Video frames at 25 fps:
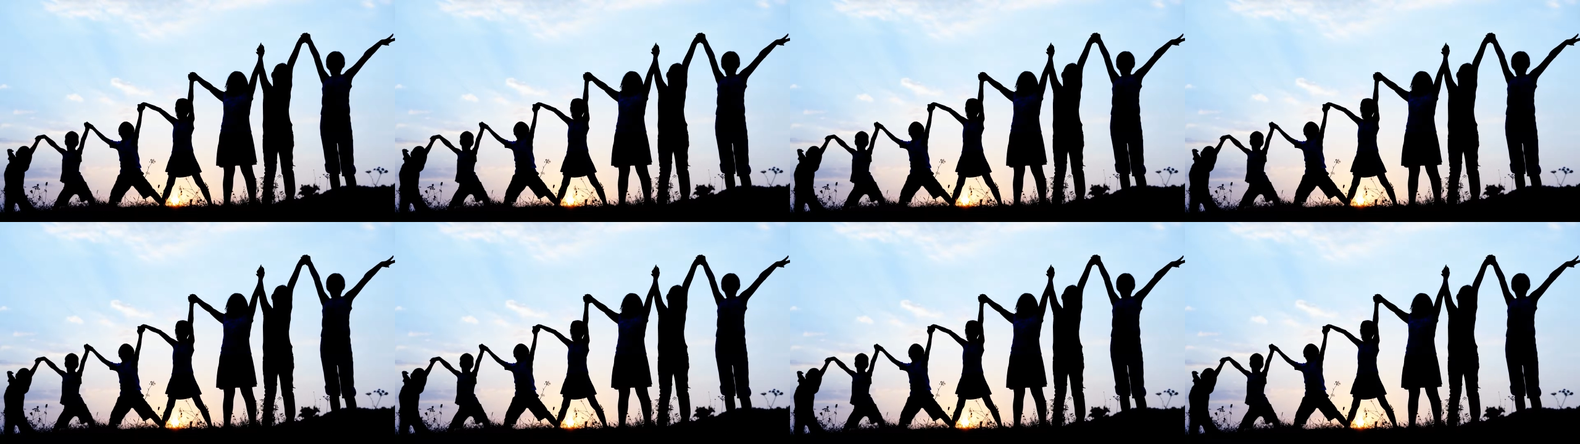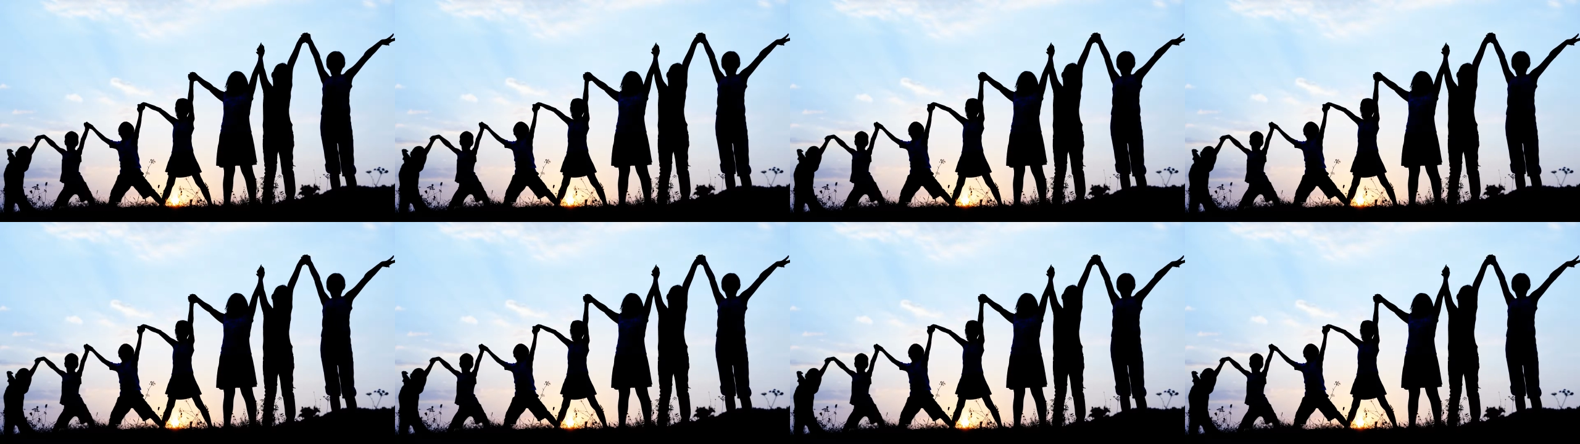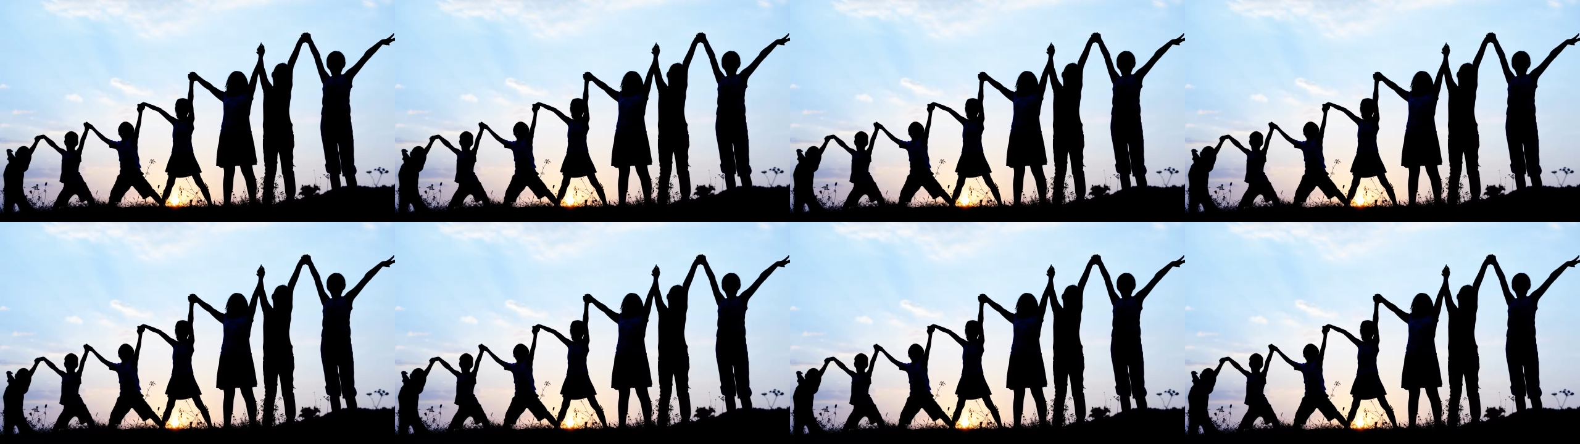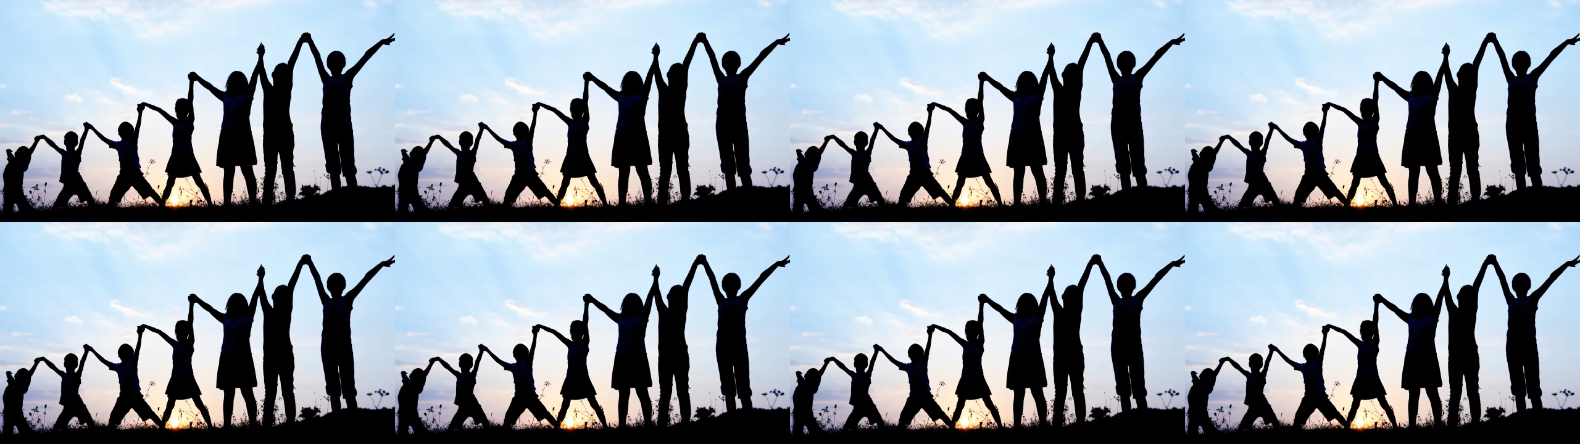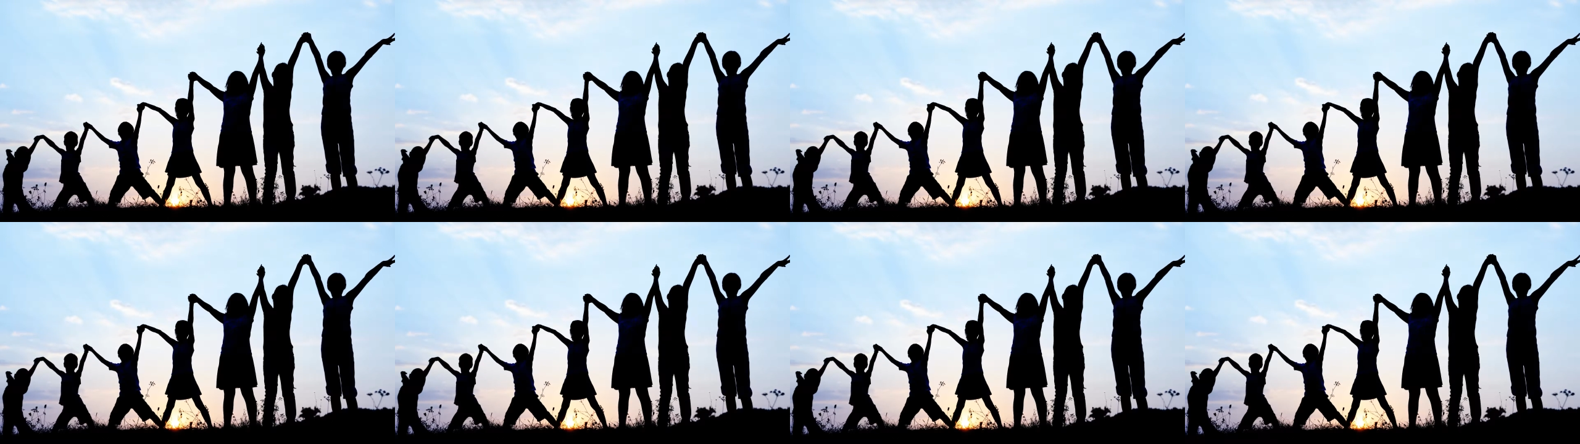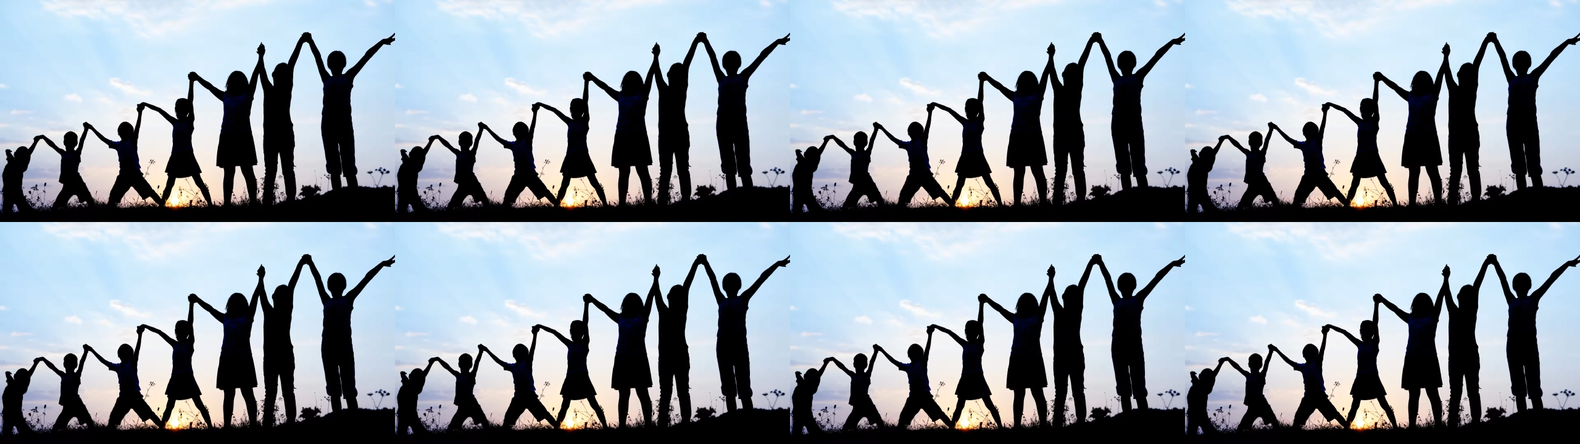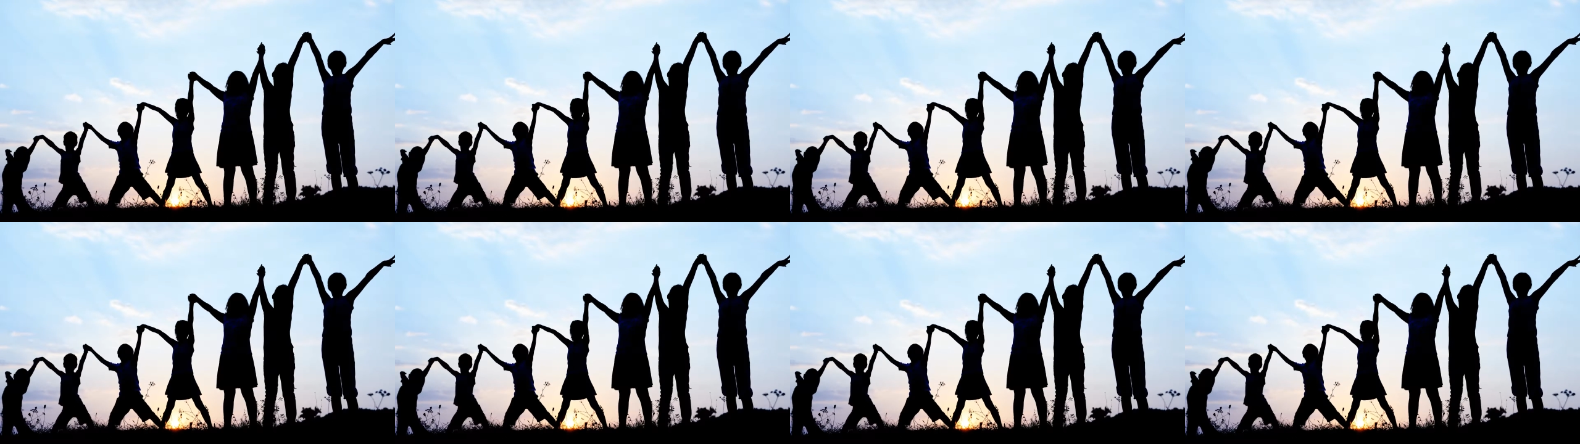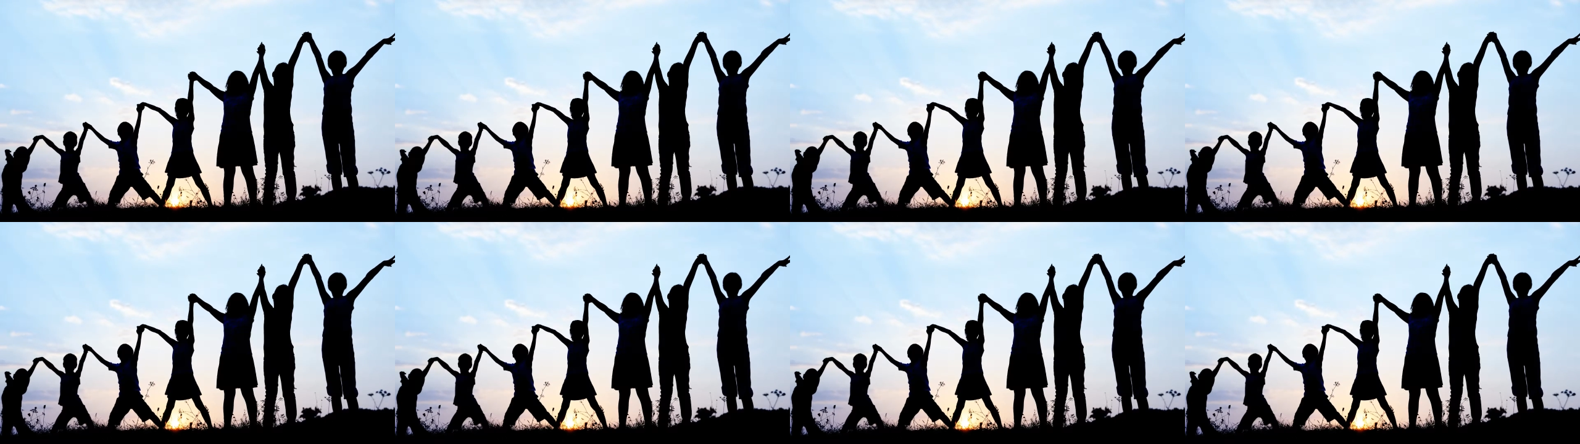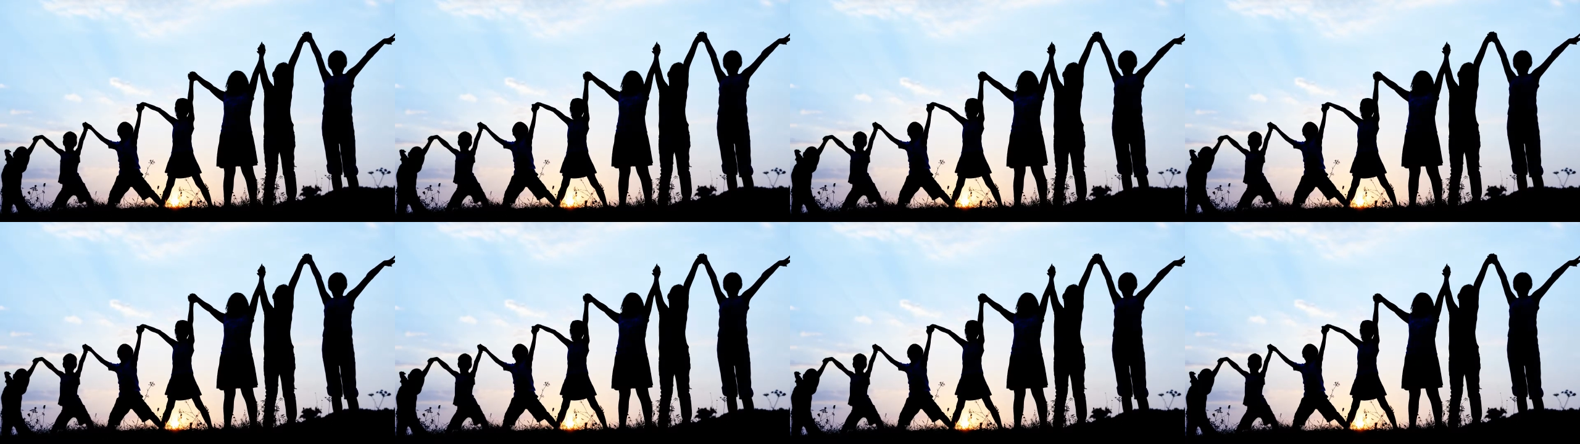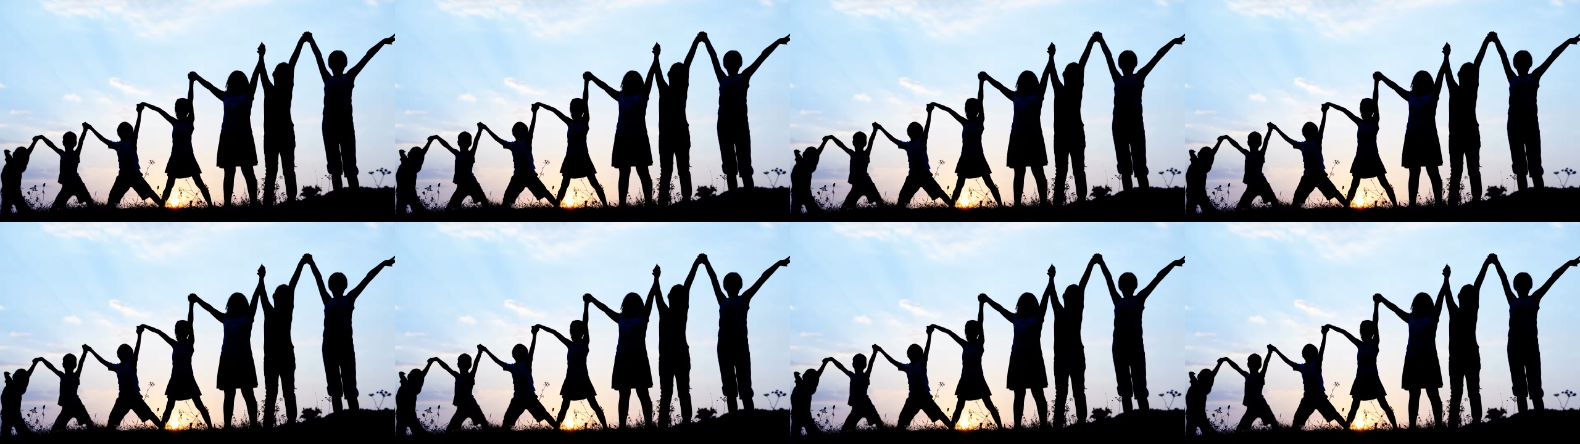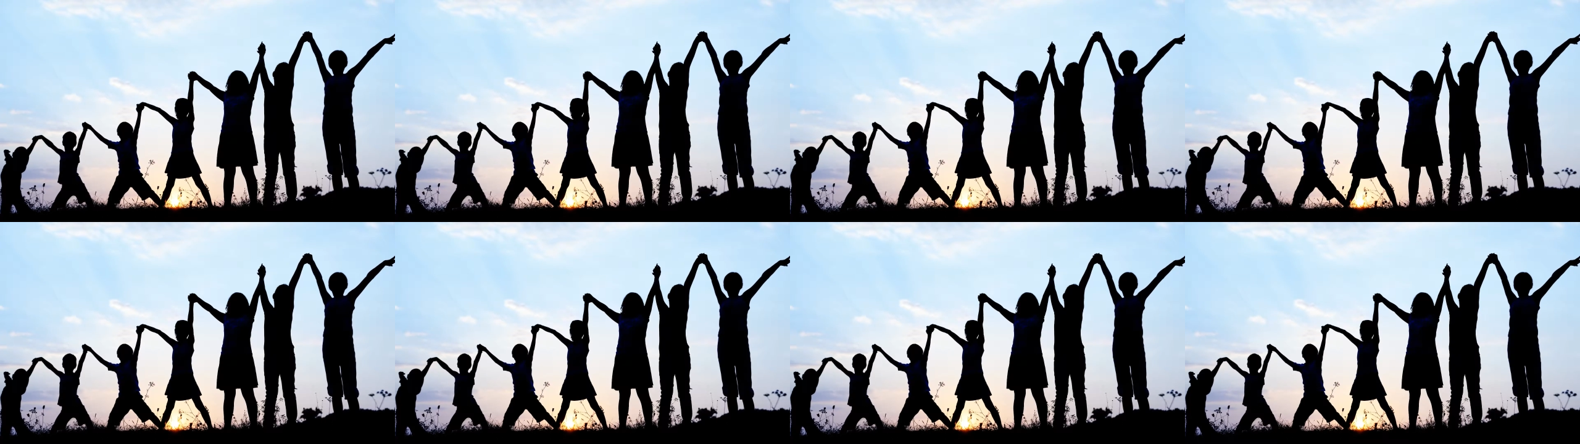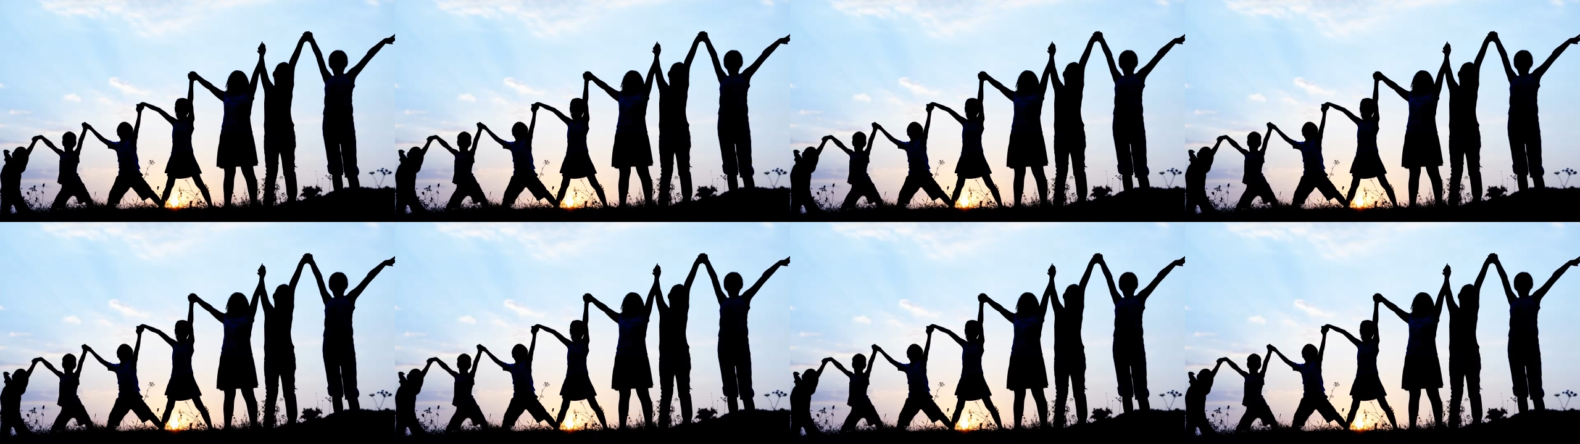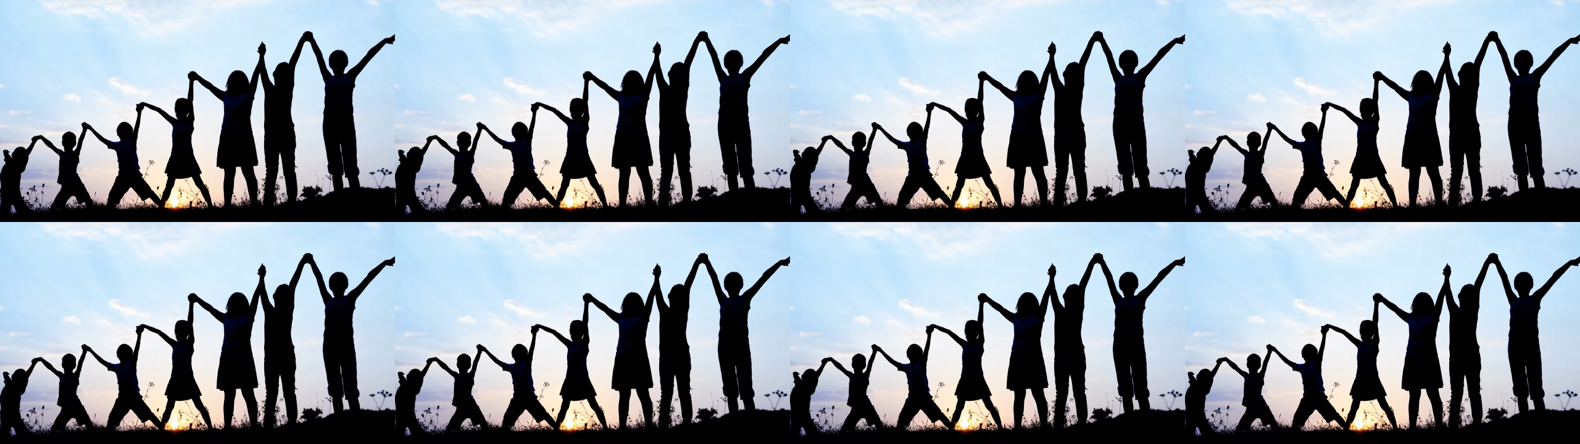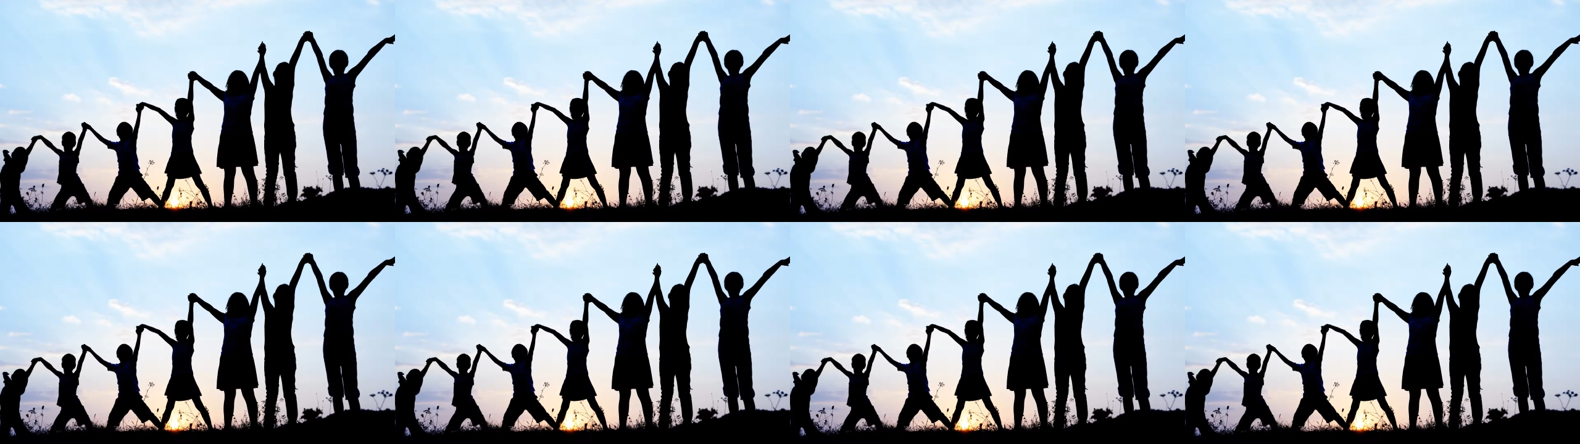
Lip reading: No face is visible, so there are no lips to read.